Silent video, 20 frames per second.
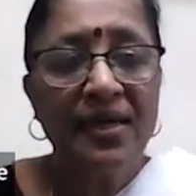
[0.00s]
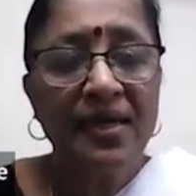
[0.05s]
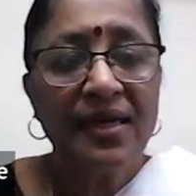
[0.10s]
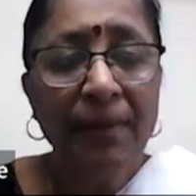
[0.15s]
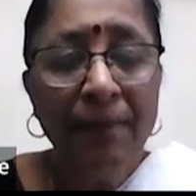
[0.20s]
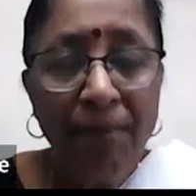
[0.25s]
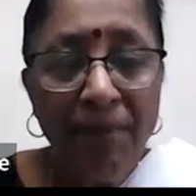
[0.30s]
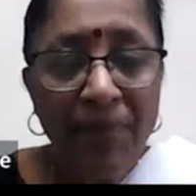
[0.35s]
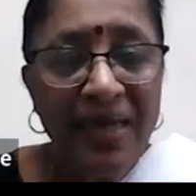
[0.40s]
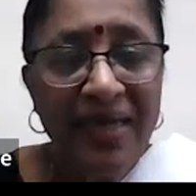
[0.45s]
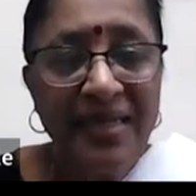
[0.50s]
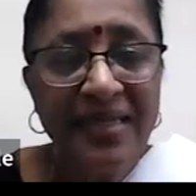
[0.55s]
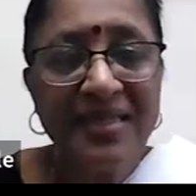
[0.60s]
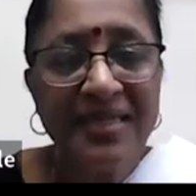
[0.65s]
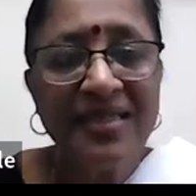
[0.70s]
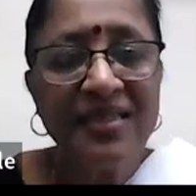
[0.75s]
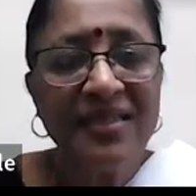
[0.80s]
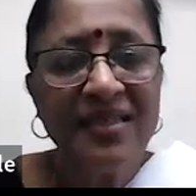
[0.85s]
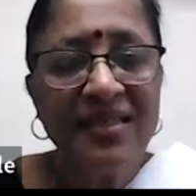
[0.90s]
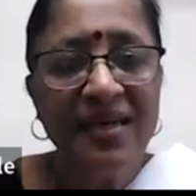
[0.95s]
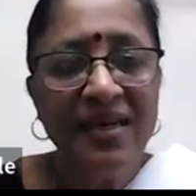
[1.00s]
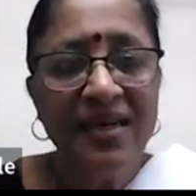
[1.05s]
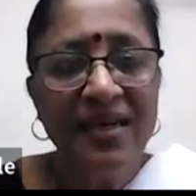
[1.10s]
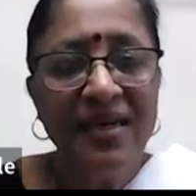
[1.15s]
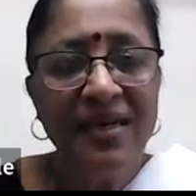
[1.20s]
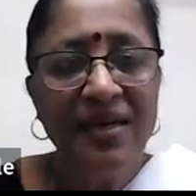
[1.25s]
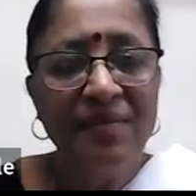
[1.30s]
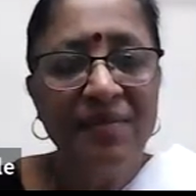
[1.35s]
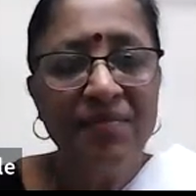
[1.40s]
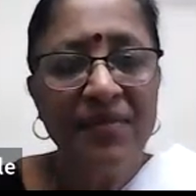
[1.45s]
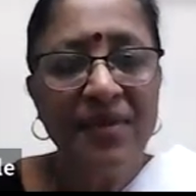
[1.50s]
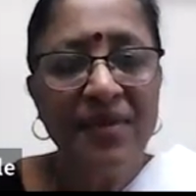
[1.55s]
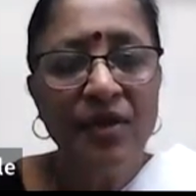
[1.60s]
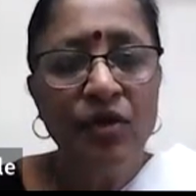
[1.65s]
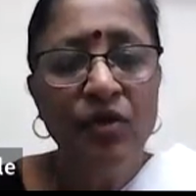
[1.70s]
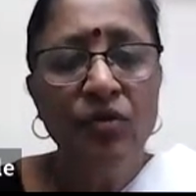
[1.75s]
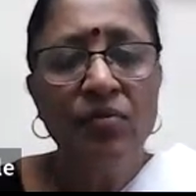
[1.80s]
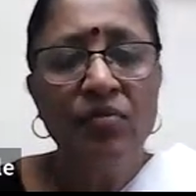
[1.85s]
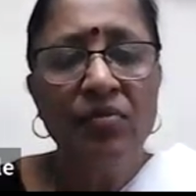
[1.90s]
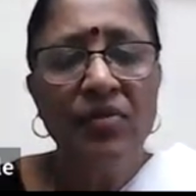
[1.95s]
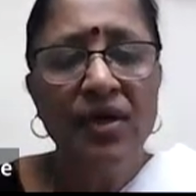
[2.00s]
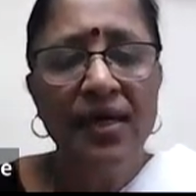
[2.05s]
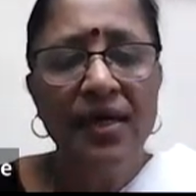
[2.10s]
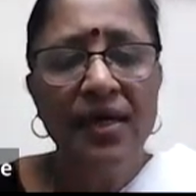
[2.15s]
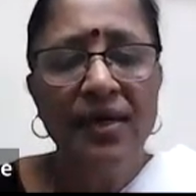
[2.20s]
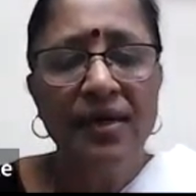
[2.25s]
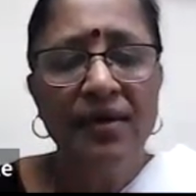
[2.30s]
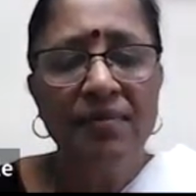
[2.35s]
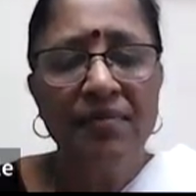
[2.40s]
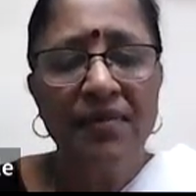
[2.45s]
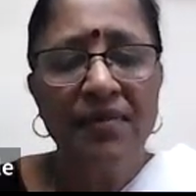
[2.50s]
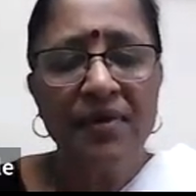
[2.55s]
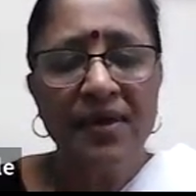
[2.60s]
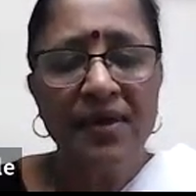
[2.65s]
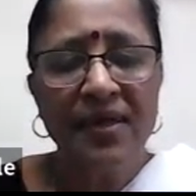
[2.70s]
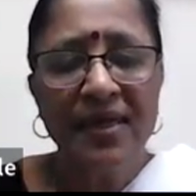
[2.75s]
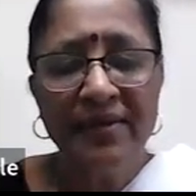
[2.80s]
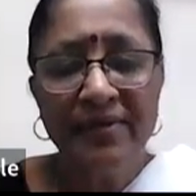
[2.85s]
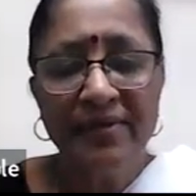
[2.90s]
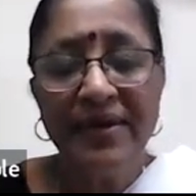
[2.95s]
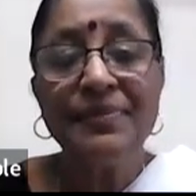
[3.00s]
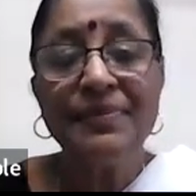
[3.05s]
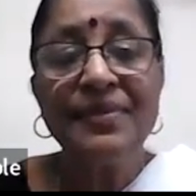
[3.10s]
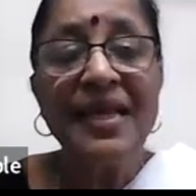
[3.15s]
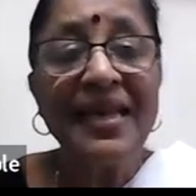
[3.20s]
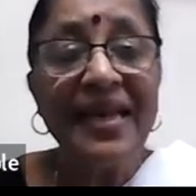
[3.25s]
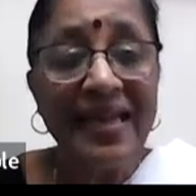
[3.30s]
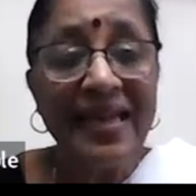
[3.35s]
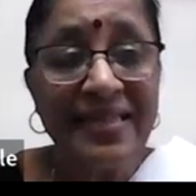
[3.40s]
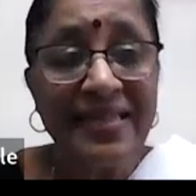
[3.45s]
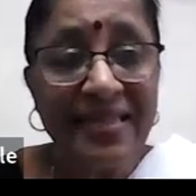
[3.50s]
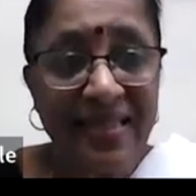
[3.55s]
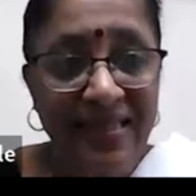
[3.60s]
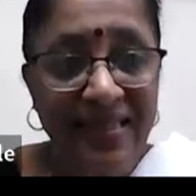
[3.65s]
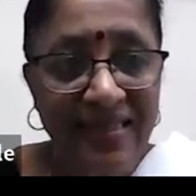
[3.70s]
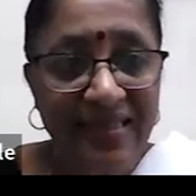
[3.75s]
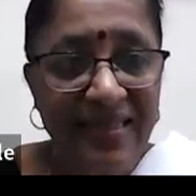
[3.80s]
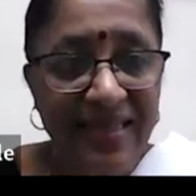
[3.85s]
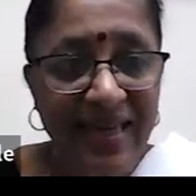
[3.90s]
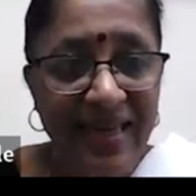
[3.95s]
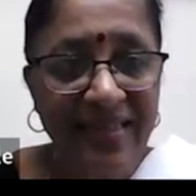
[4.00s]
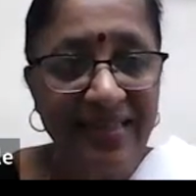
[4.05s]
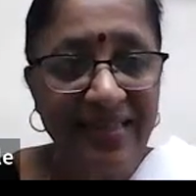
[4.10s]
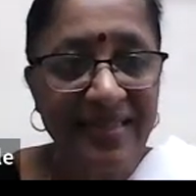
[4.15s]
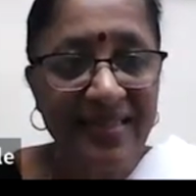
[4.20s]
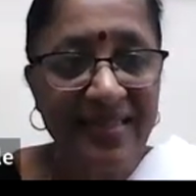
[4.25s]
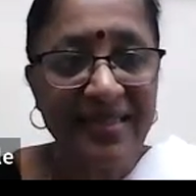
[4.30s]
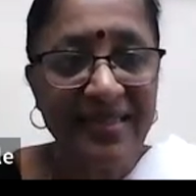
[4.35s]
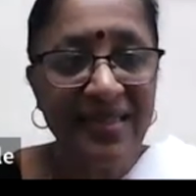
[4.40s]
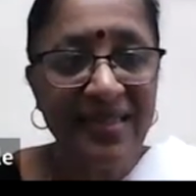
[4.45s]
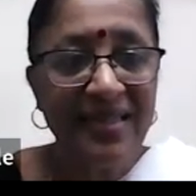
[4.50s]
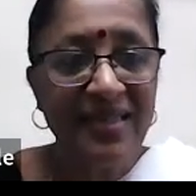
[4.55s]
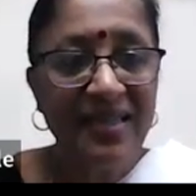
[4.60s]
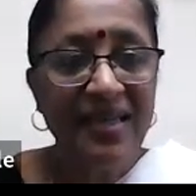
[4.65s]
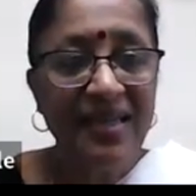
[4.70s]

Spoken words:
complete, given up their likes and dislikes.